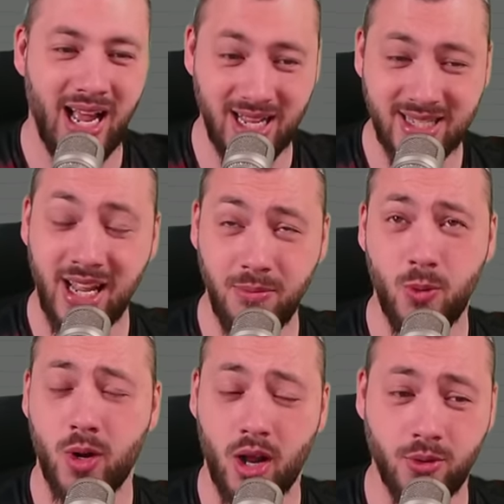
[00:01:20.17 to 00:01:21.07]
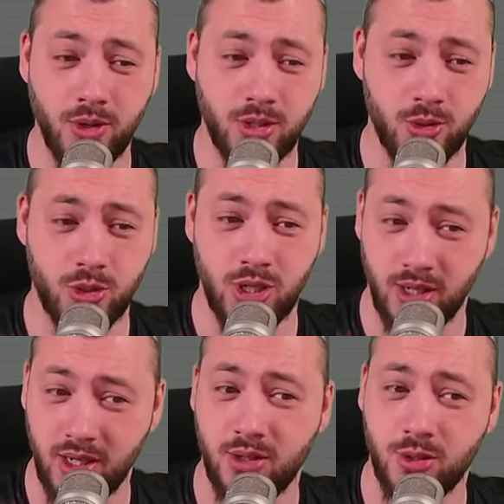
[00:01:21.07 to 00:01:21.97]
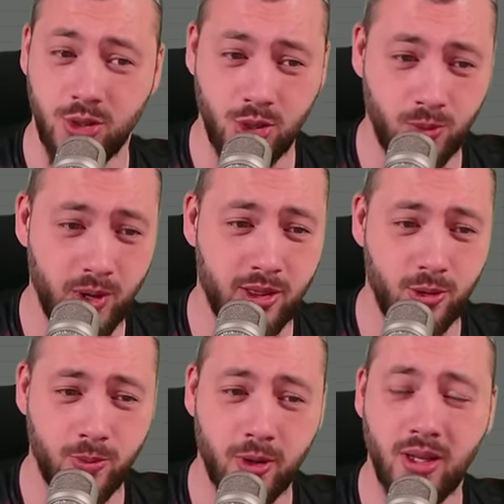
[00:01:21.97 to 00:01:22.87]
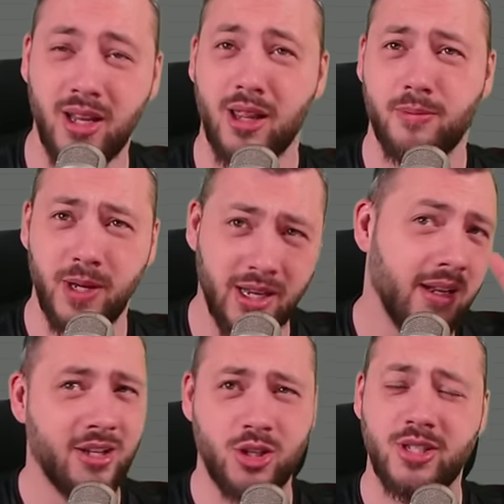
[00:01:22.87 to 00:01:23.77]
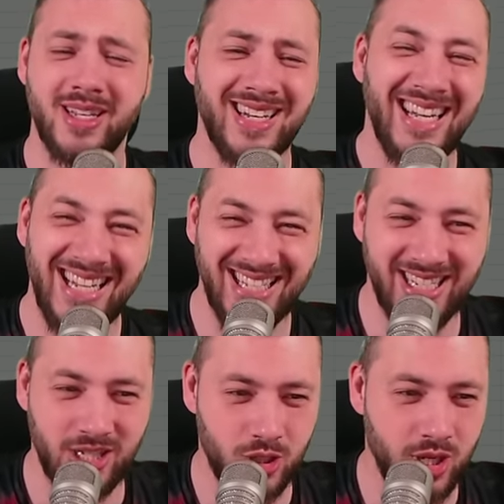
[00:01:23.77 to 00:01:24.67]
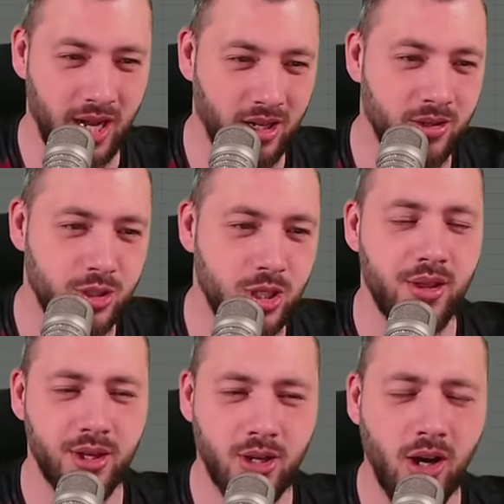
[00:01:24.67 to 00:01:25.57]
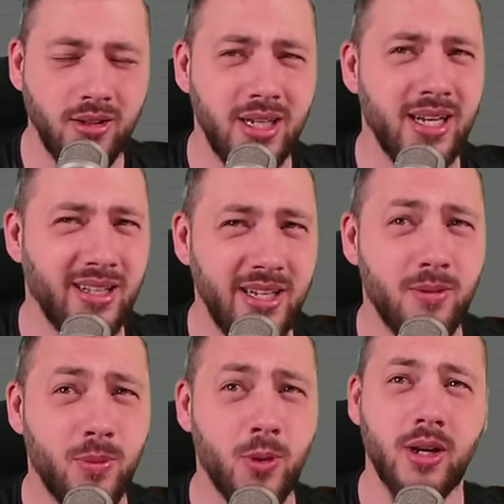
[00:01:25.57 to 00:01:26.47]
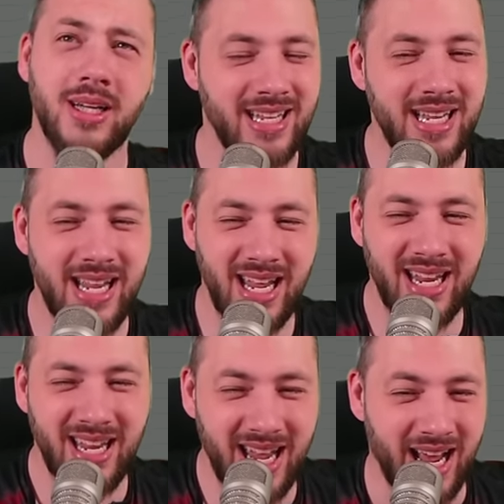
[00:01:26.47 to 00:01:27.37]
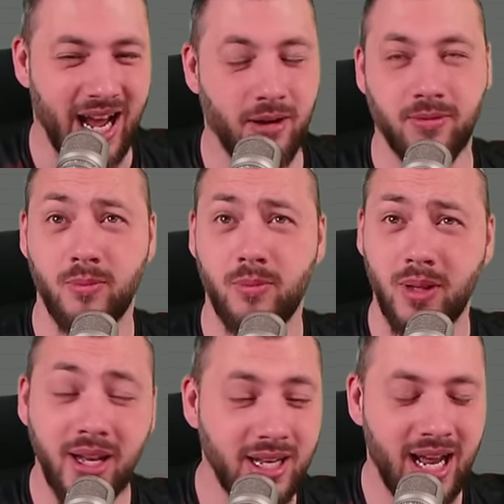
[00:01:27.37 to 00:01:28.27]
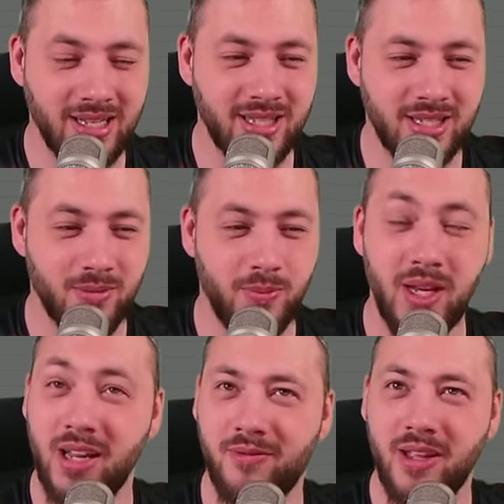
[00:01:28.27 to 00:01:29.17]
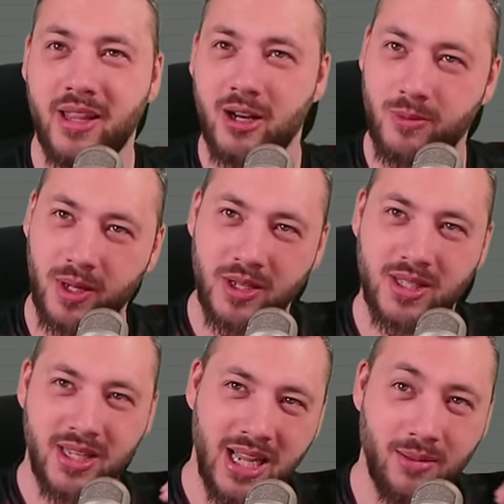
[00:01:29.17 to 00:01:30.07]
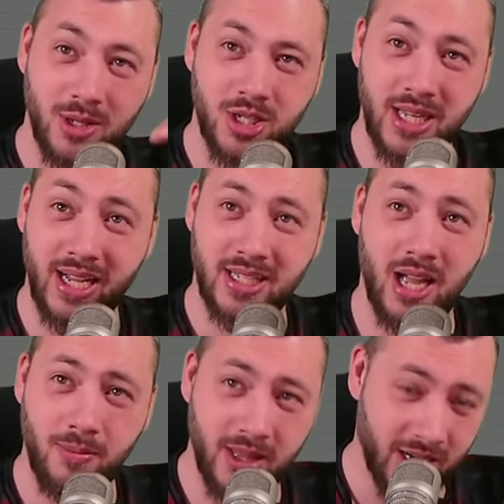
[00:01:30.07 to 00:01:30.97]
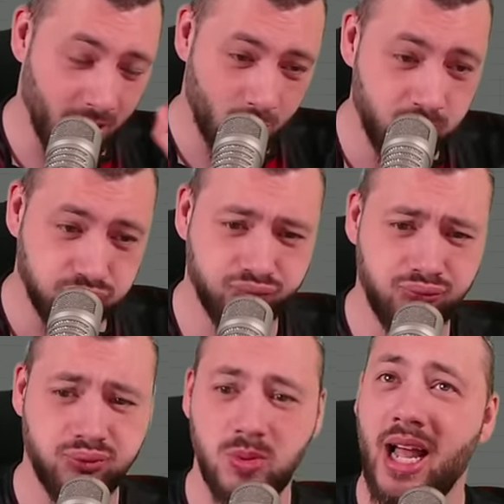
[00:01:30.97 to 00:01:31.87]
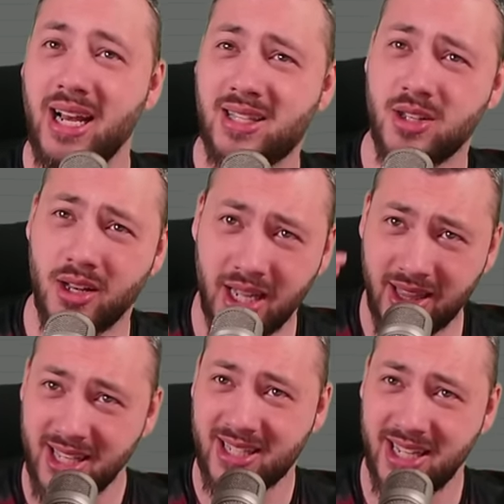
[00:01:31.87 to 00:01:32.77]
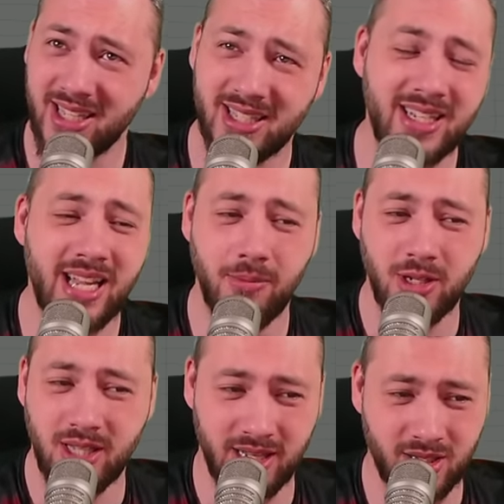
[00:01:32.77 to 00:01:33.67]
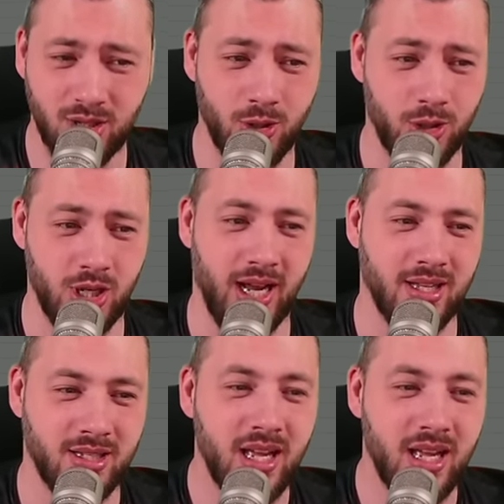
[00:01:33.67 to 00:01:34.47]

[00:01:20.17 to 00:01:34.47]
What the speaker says: as Nightmare 100s are chilly to do, with Uber Lilith being just an easy challenge. The Gauntlet and leaderboard, yeah. Bloodlance is a bit iffy there because the damage stacks up and then goes and it's not like this instant damage that Surge has.